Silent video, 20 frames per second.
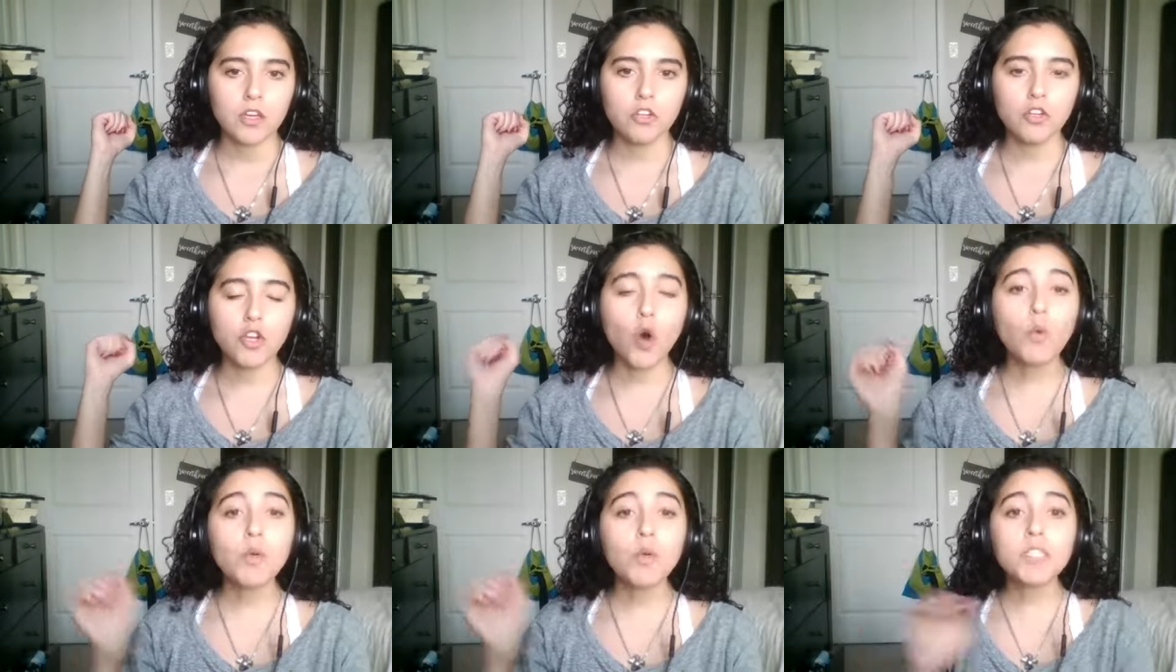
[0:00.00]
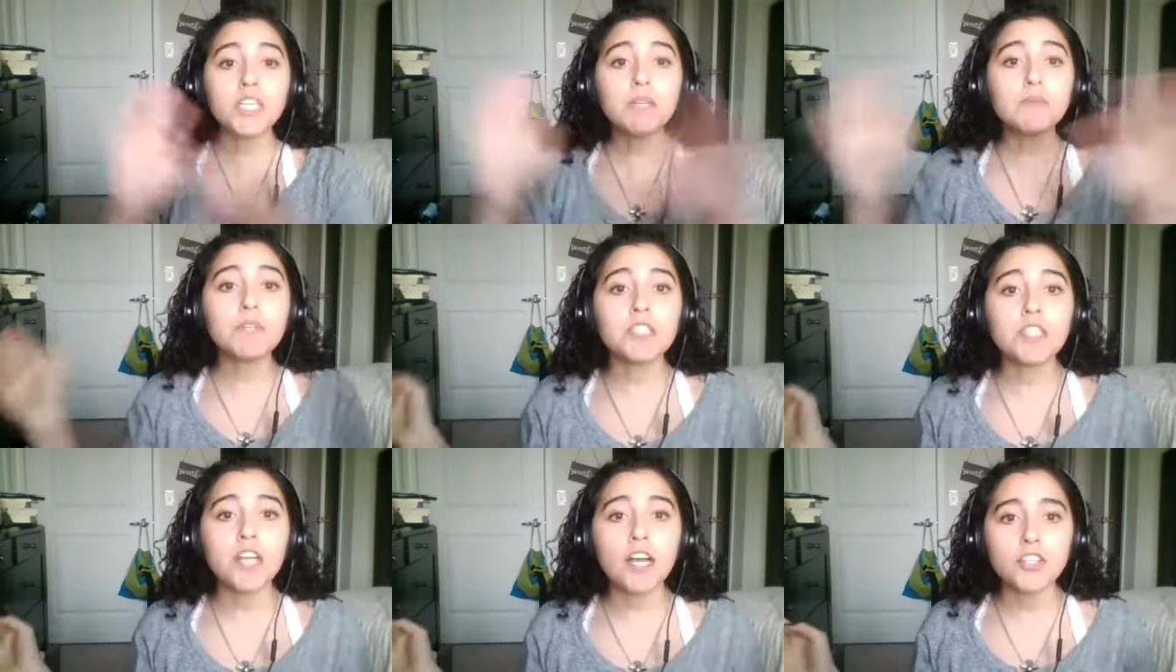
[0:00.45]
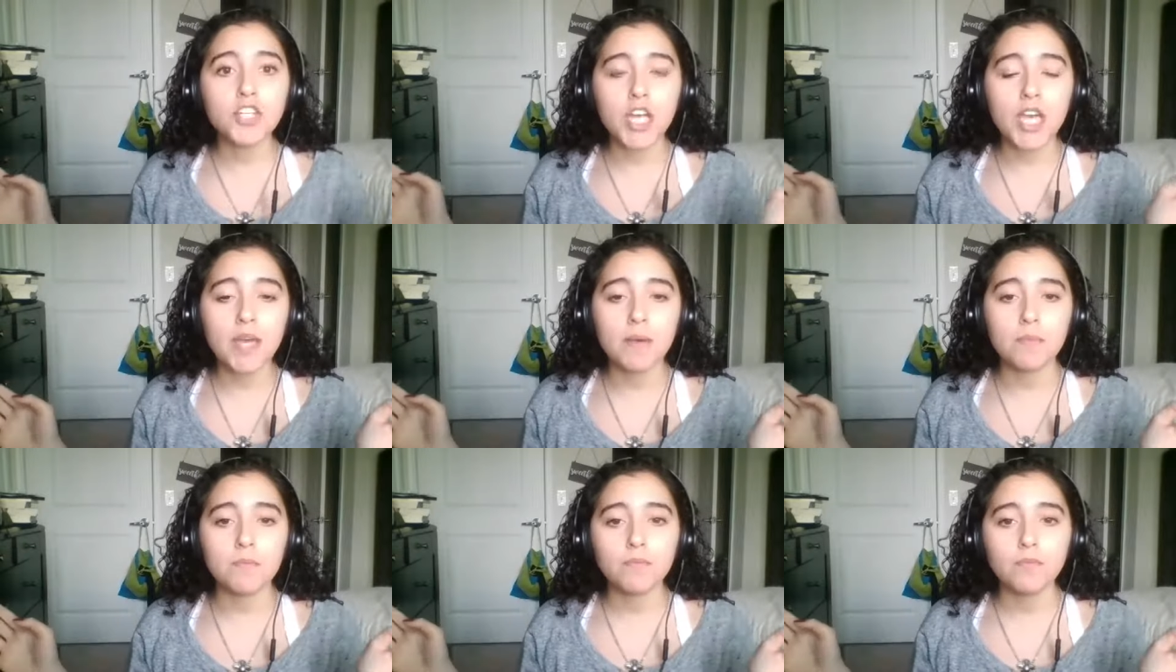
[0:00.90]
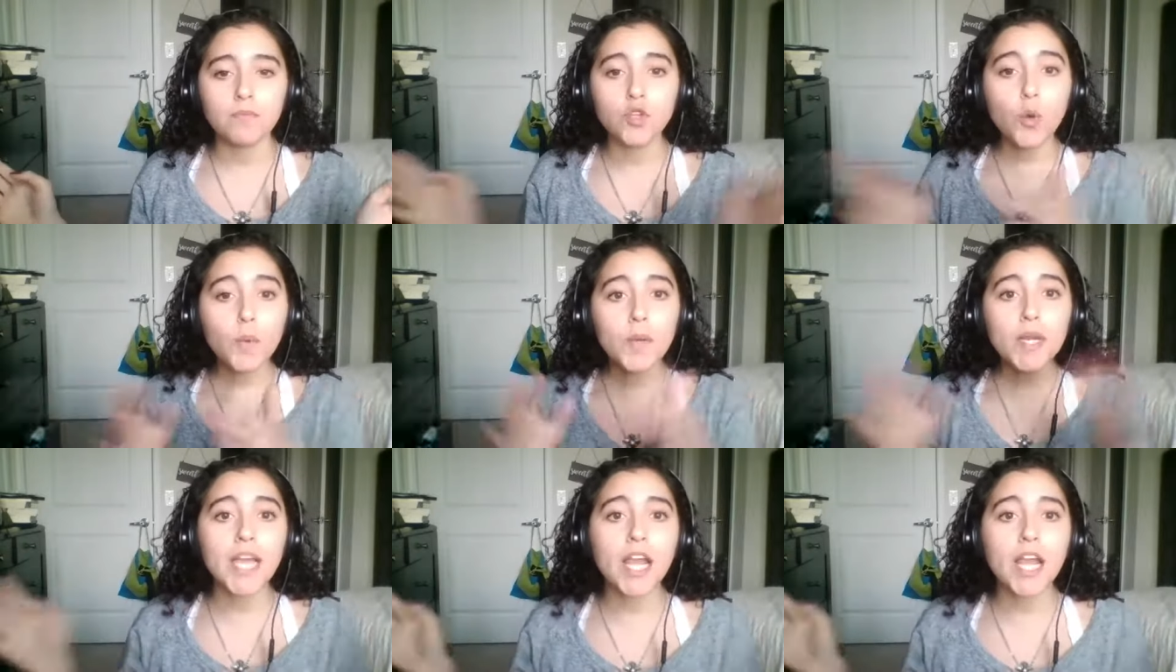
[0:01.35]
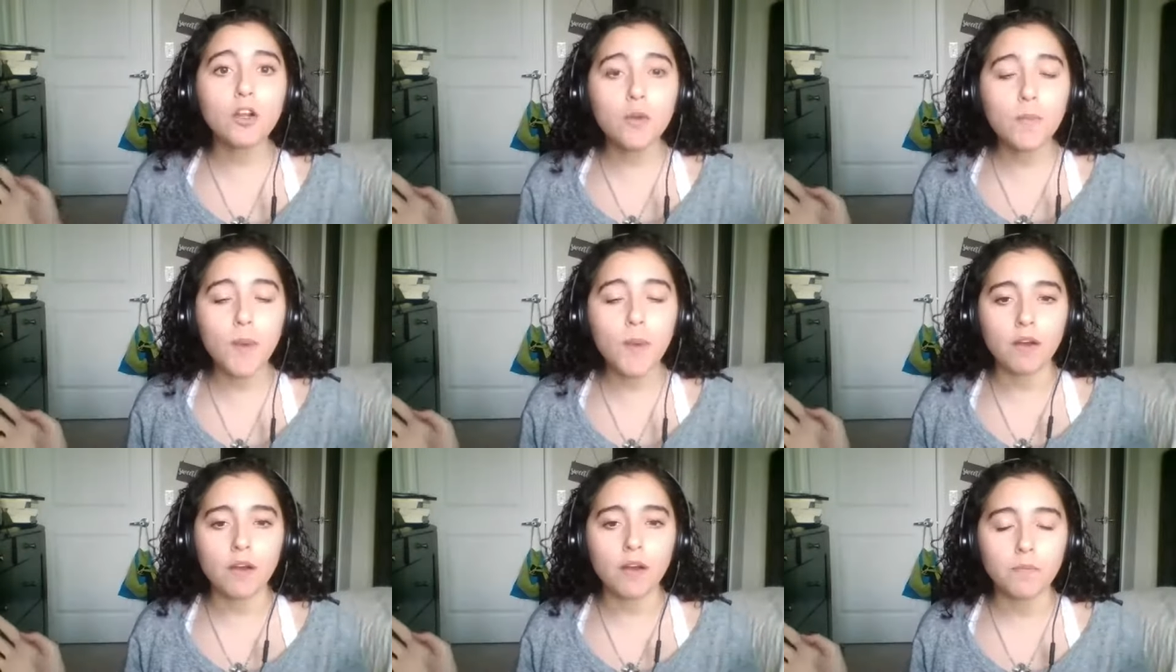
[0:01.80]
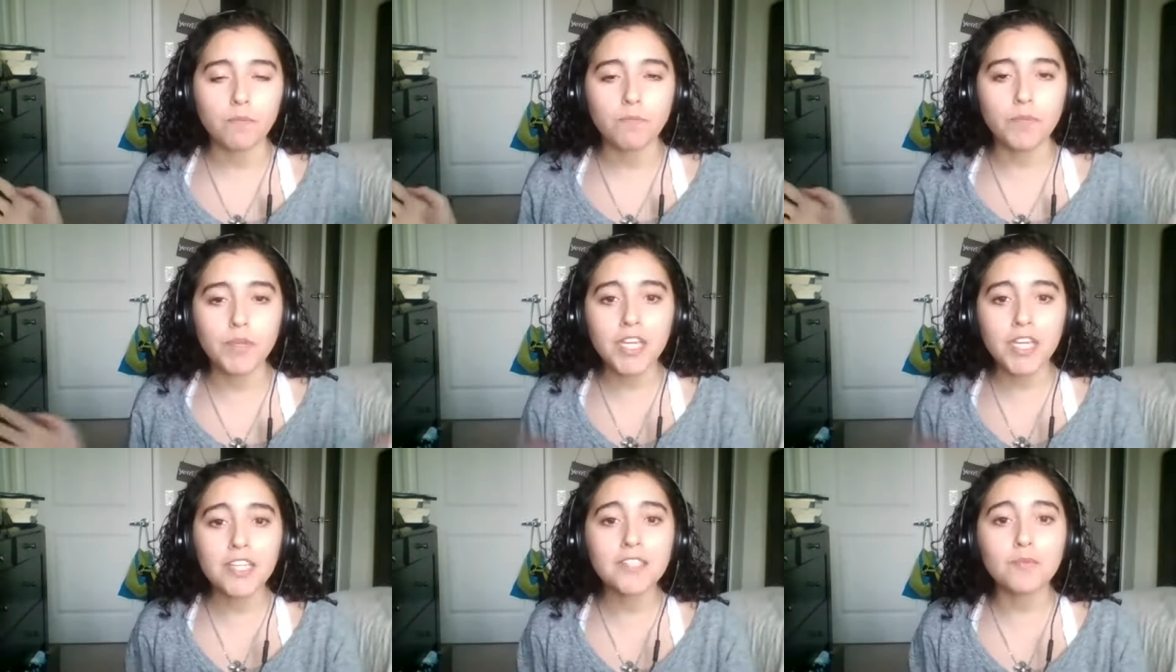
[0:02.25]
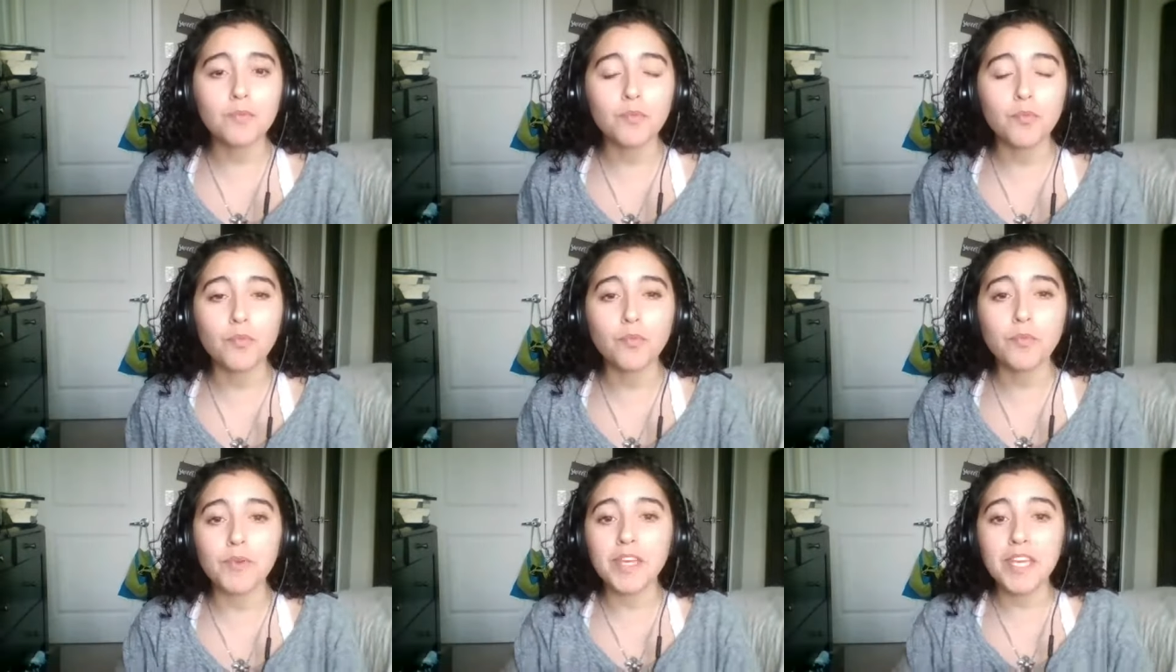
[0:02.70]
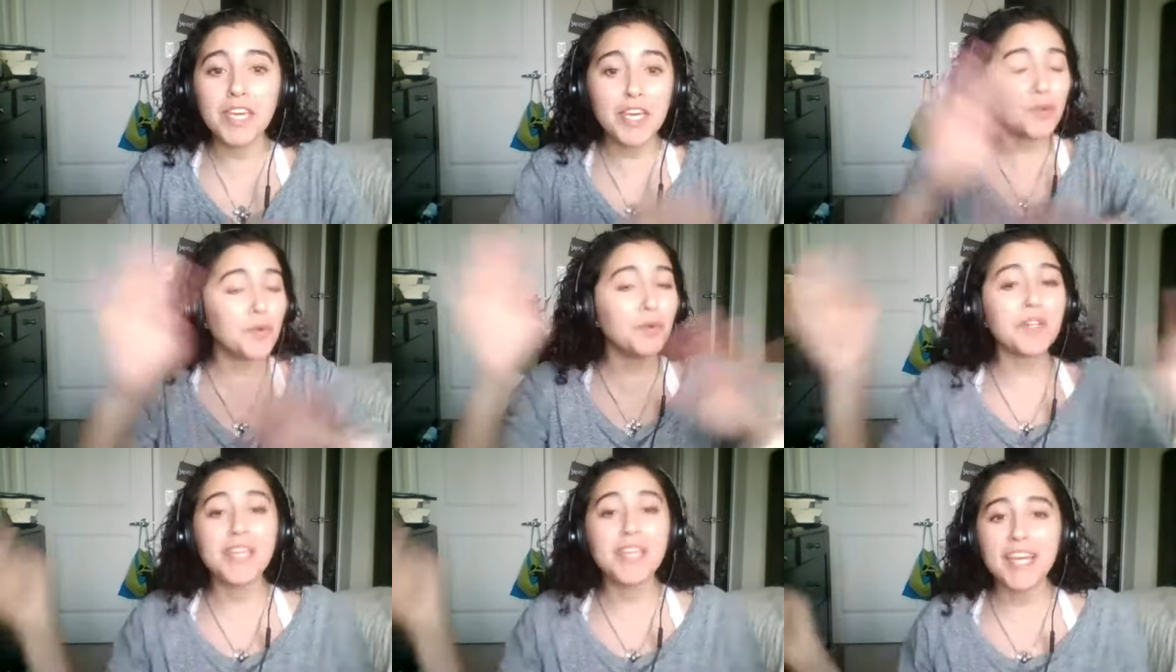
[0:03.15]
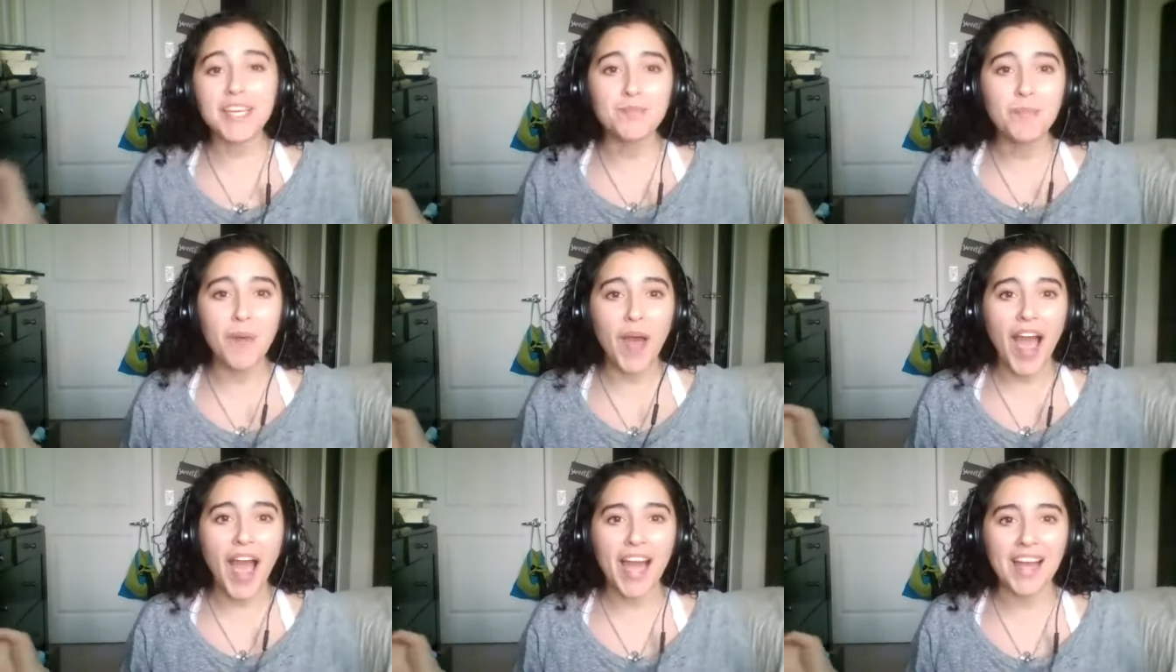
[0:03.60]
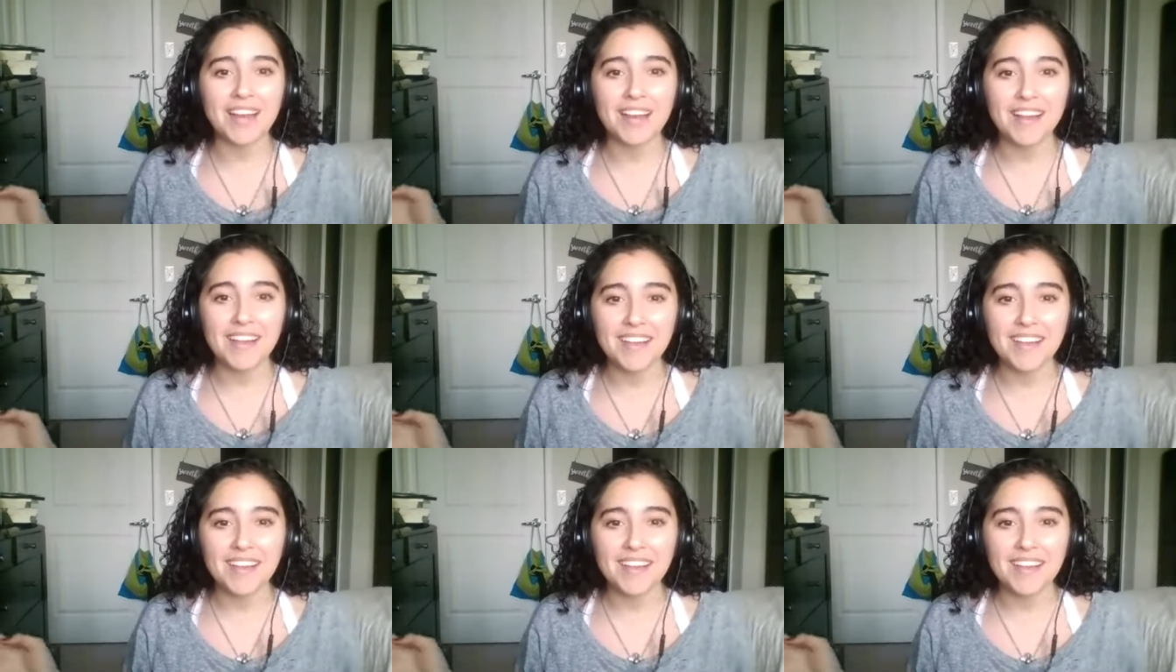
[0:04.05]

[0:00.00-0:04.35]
No one seemed to touch him. Nobody cared about him, but he's equally as bad.